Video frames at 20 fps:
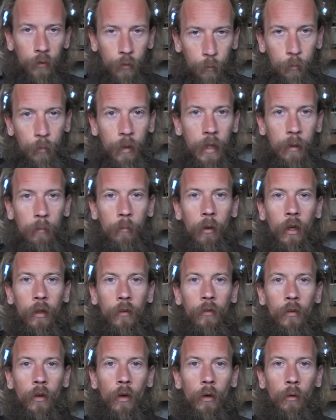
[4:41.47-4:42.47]
to be my
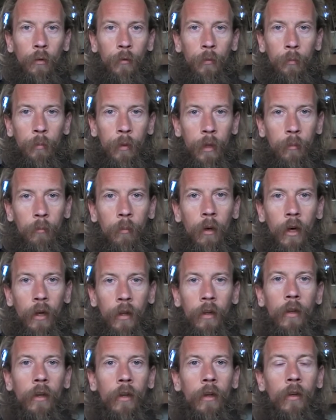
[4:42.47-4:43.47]
soul, to be
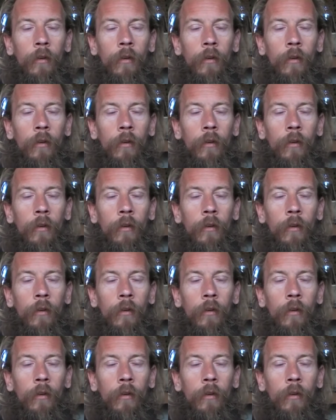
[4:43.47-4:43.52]
my